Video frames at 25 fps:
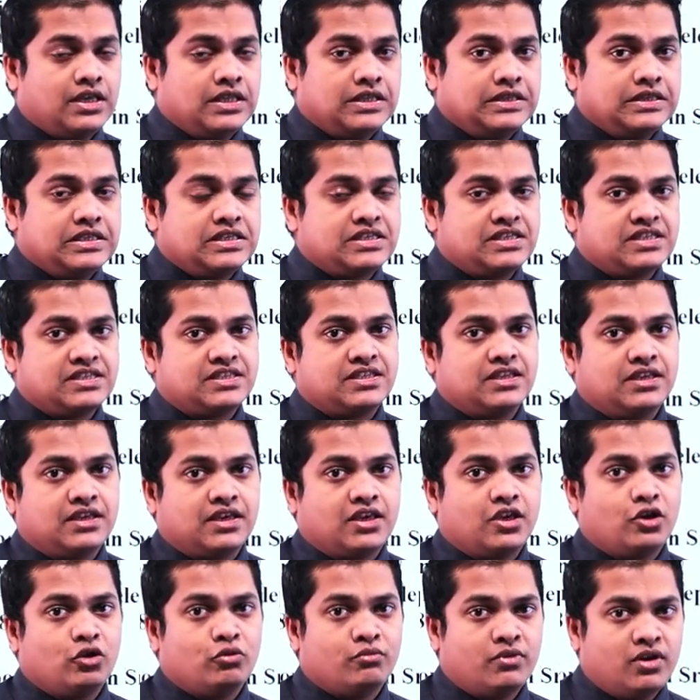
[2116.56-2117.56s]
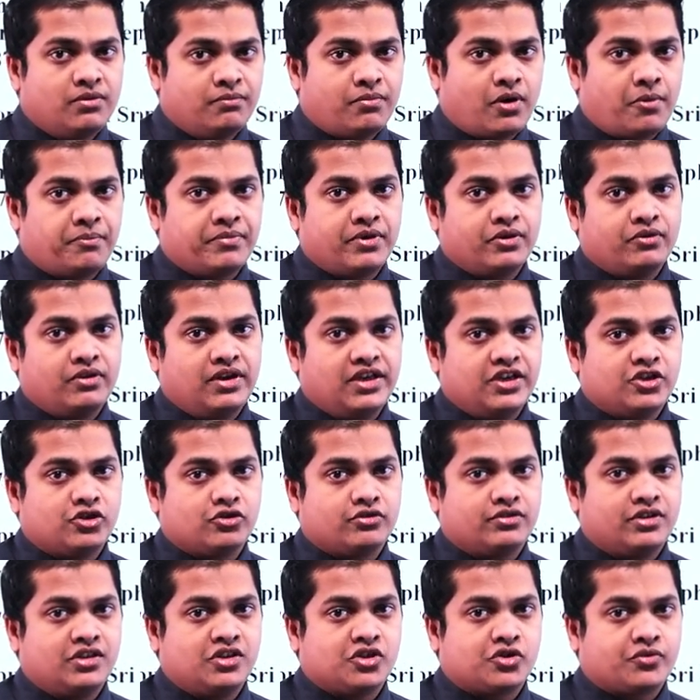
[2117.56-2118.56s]
This is the human
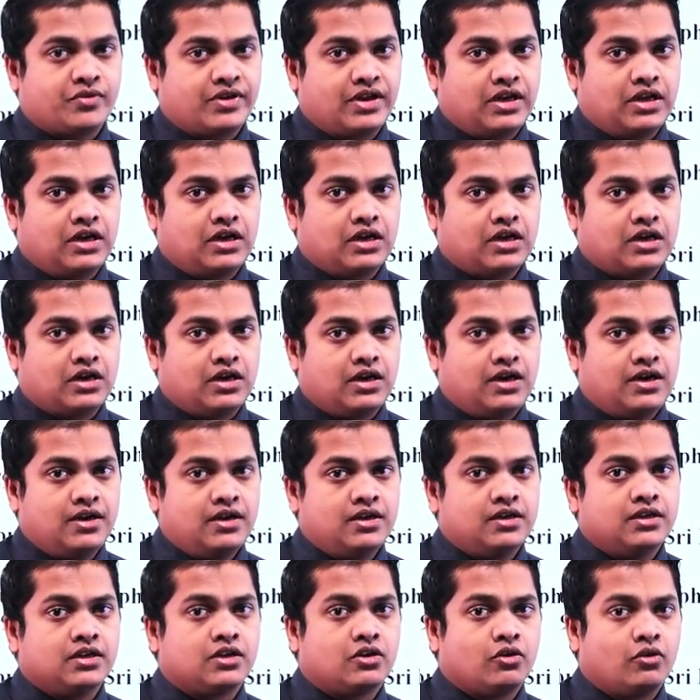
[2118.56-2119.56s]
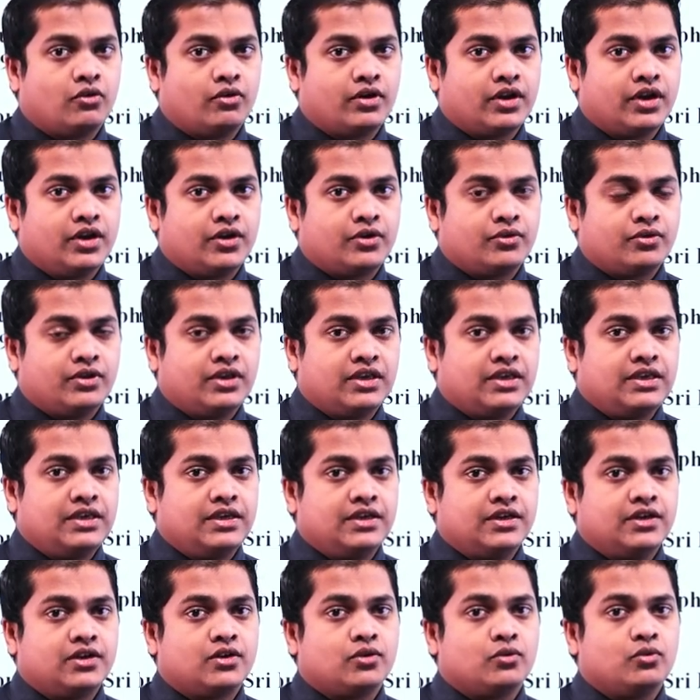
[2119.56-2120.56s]
population in Sri Lanka according to the
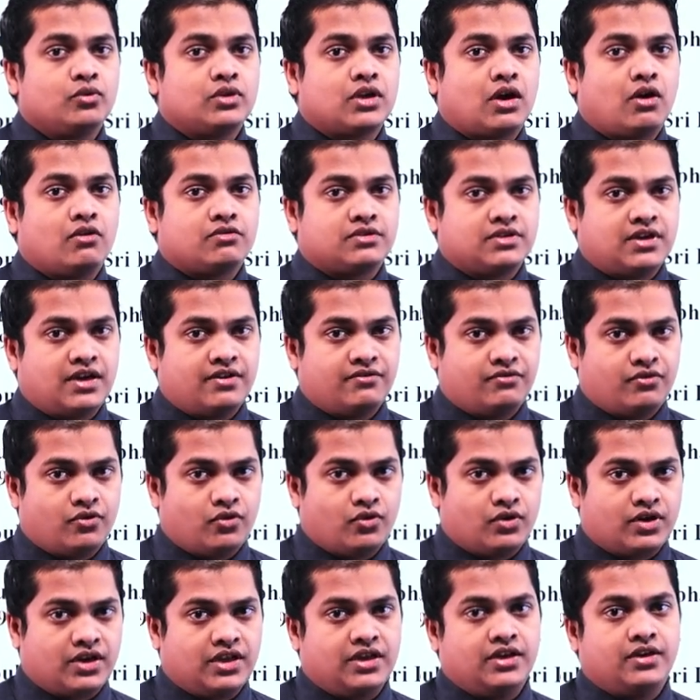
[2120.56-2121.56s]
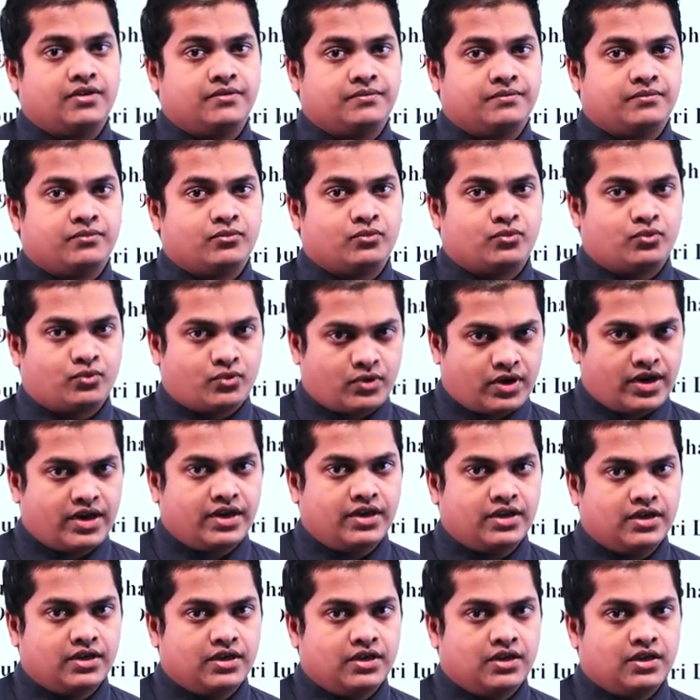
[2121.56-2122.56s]
year 2014,
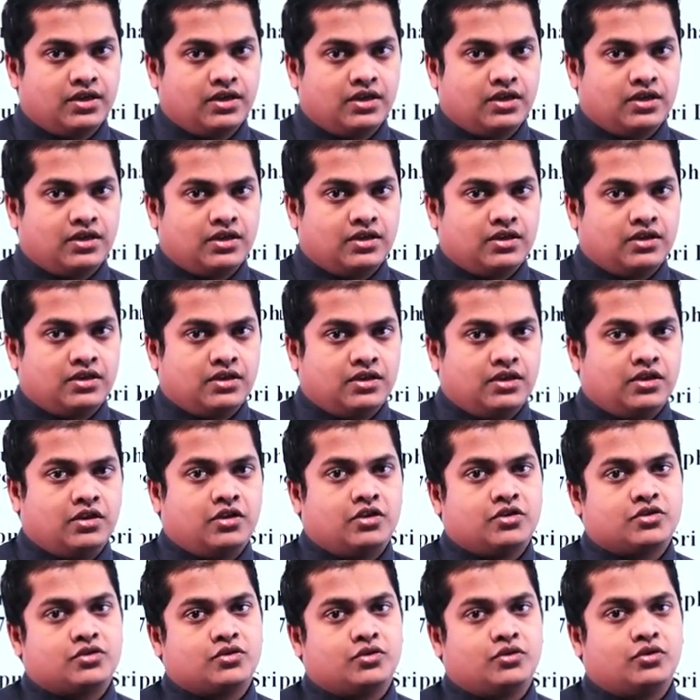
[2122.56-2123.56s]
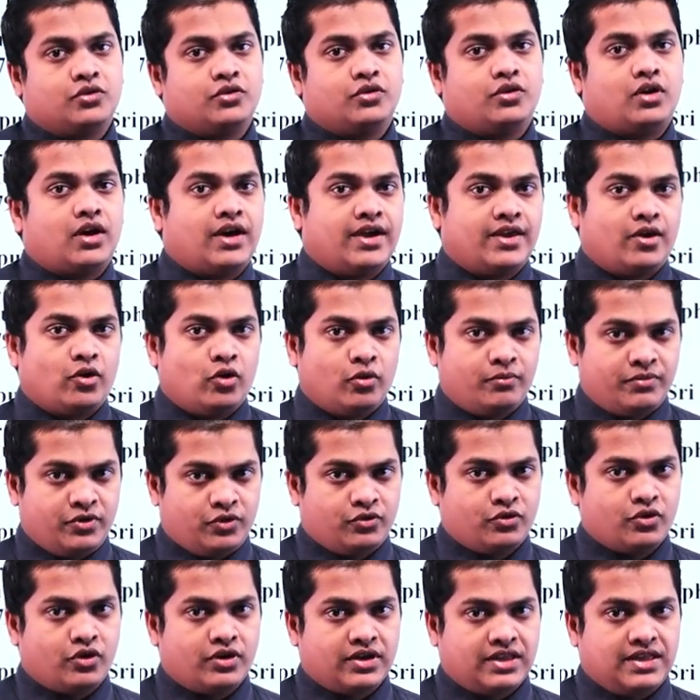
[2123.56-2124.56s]
right? So, I hope
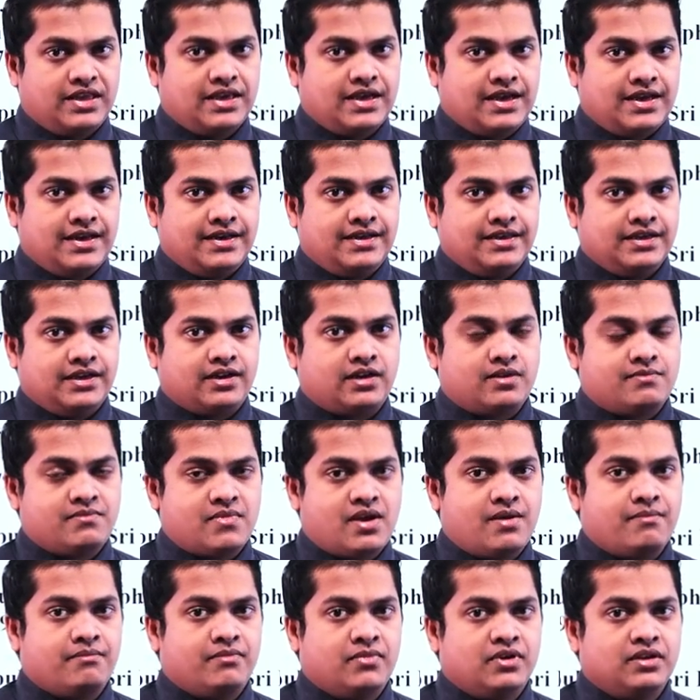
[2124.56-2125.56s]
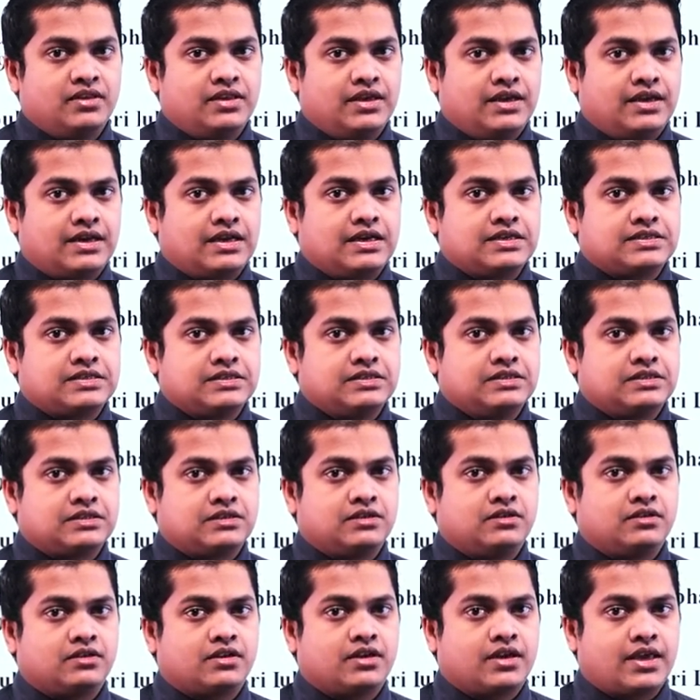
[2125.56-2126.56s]
you got the idea. Remember, there are
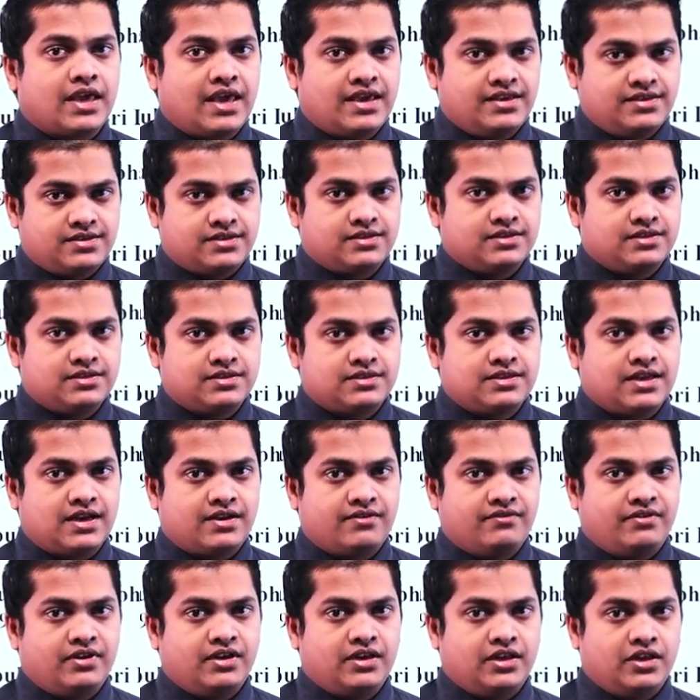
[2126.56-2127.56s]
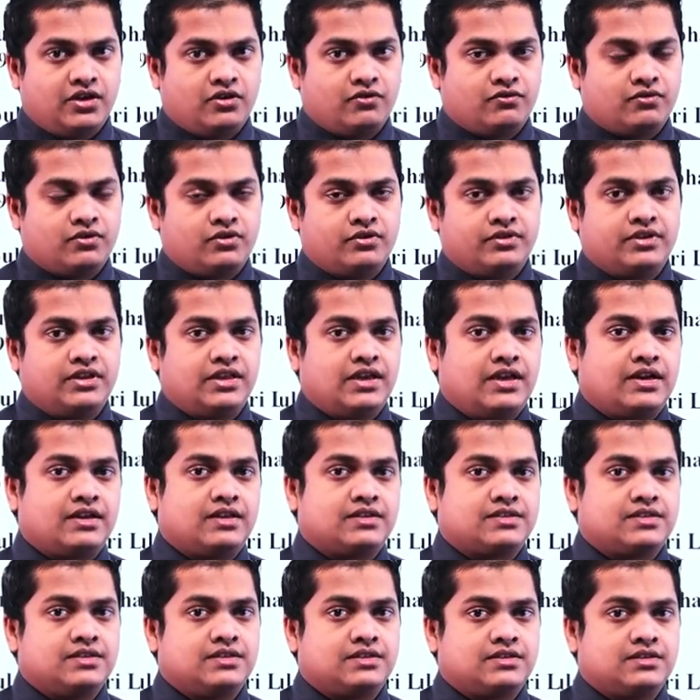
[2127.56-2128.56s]
certain cases that we need to follow. There
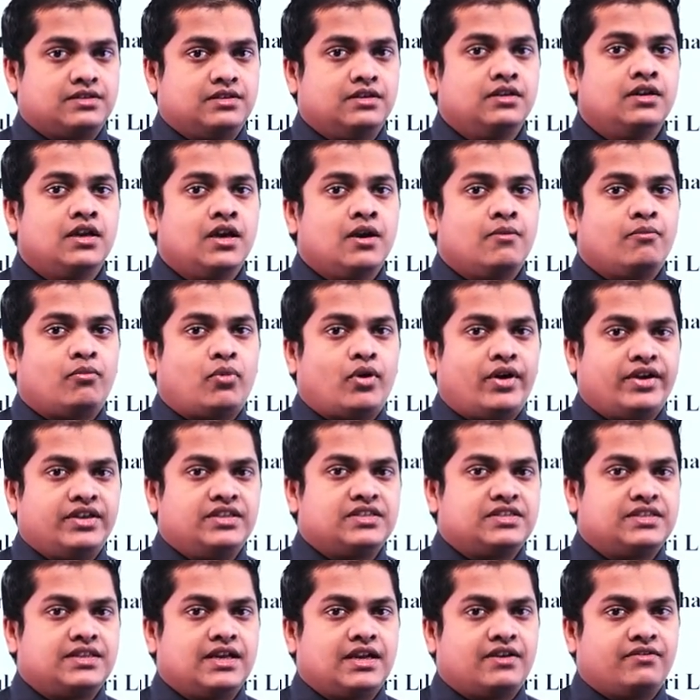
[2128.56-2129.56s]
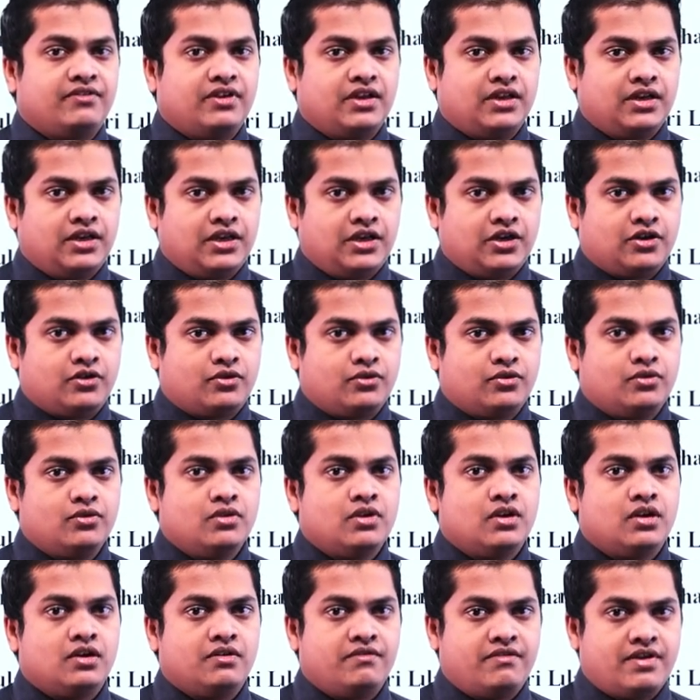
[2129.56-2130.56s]
are certain points that we need
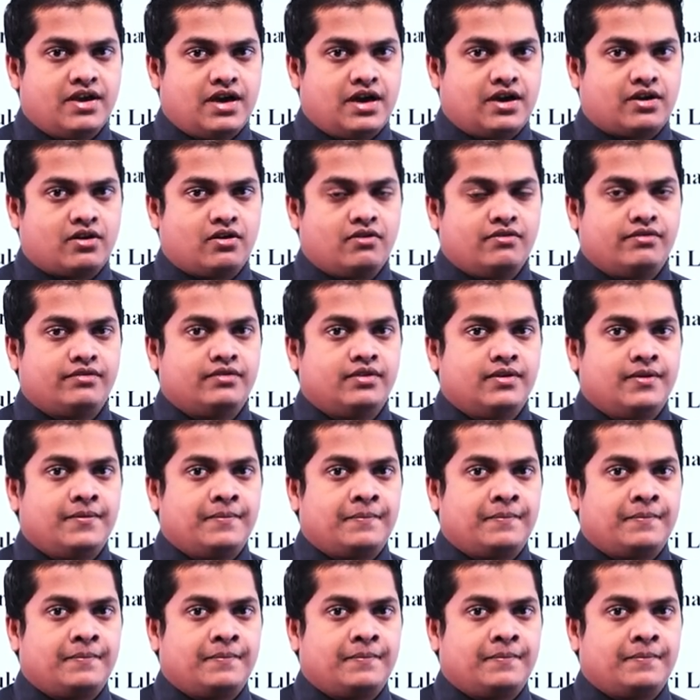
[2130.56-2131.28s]
to aware of.